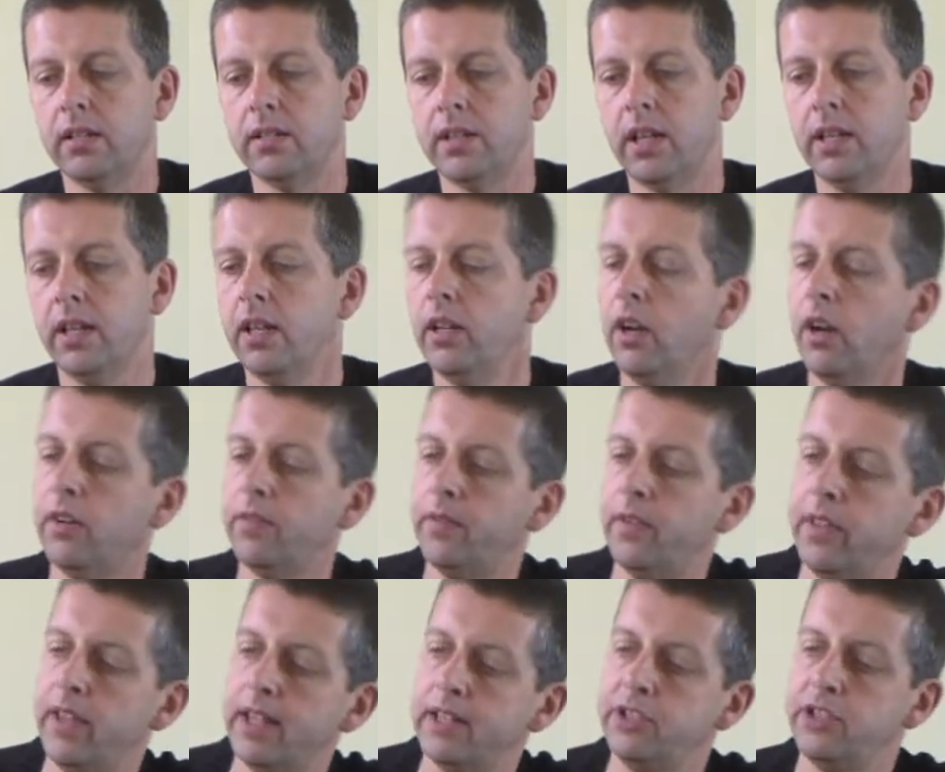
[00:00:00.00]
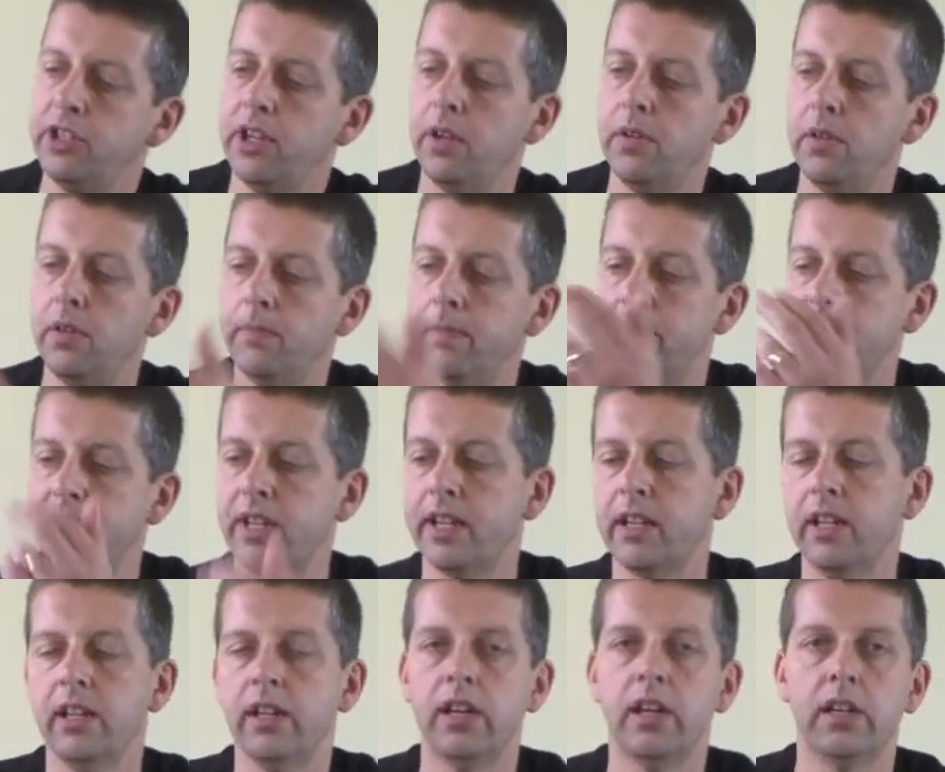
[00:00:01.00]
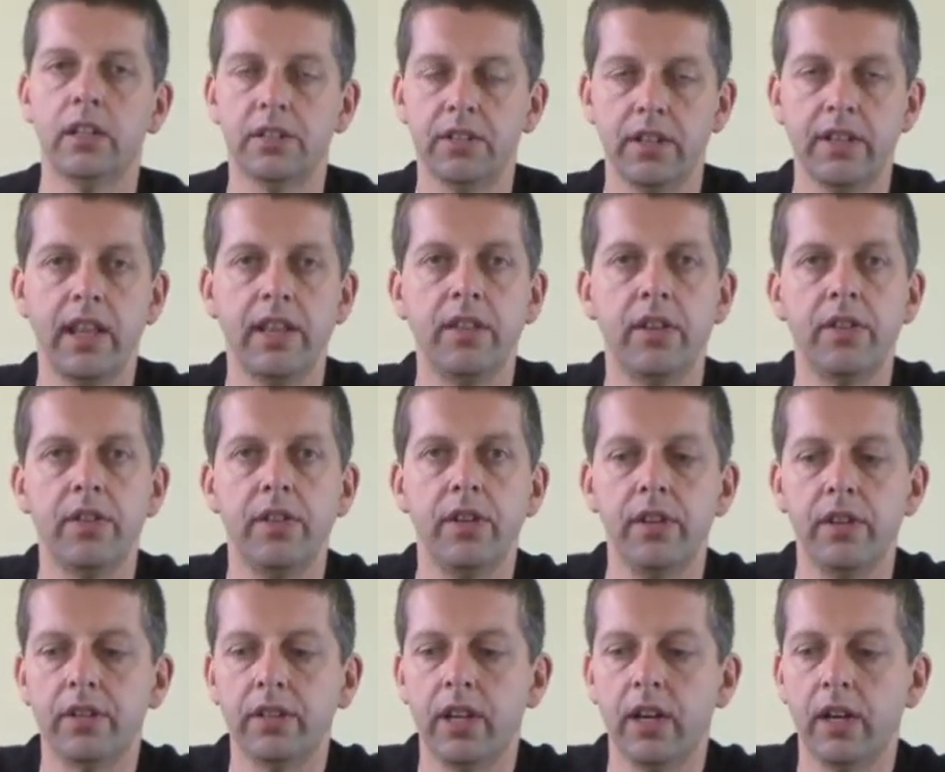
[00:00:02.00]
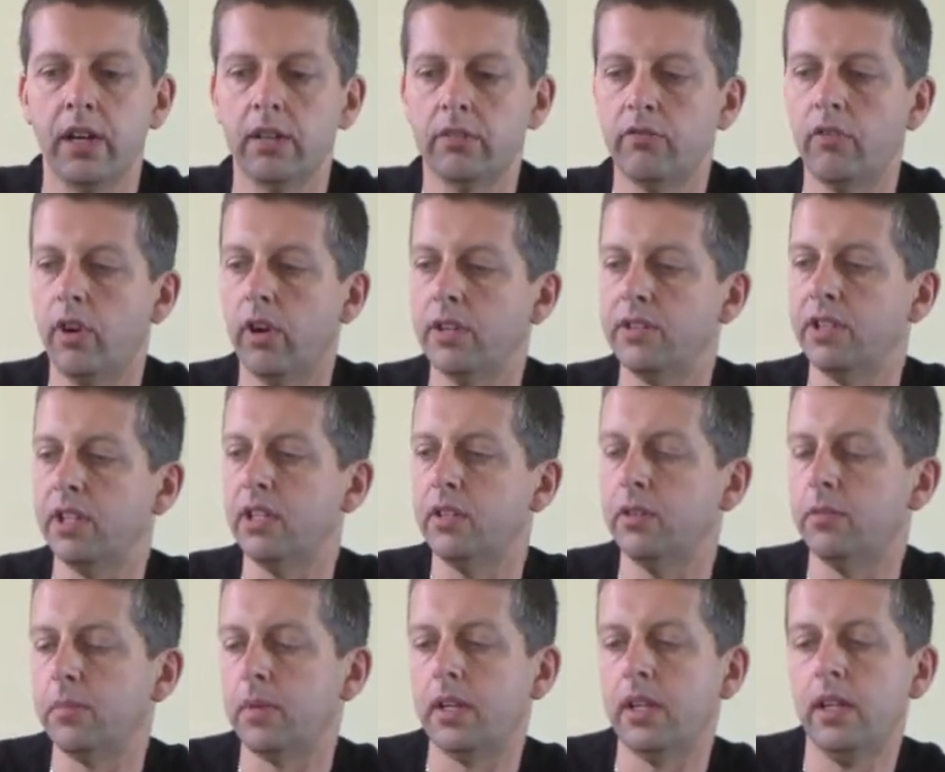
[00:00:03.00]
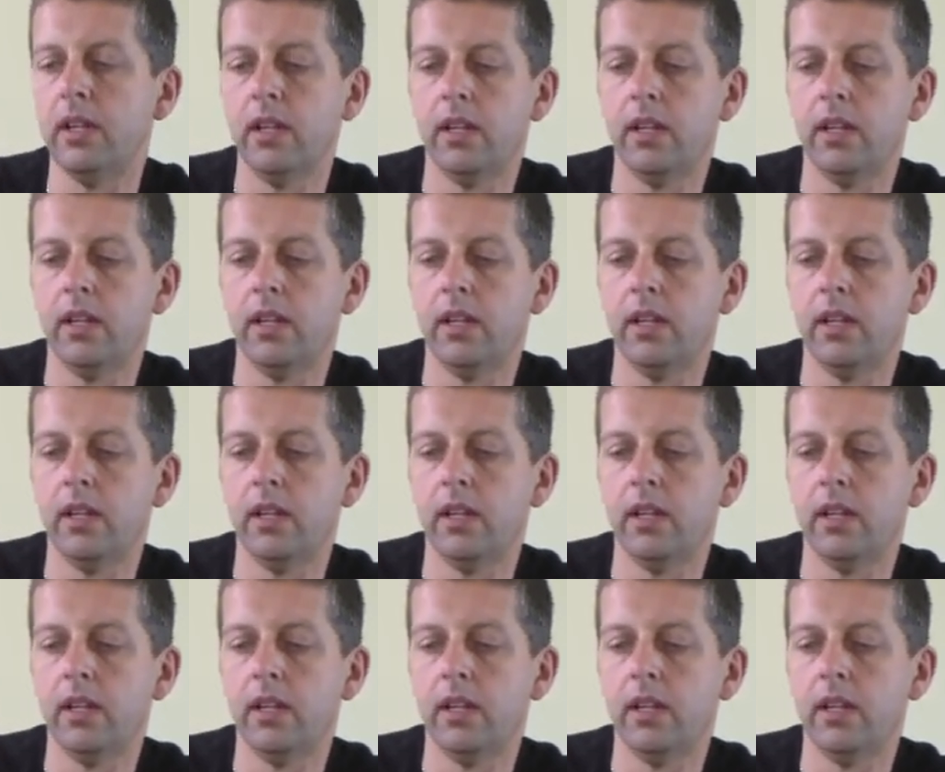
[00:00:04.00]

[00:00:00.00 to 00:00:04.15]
take it off, and then show them the second card, and then the third card rising up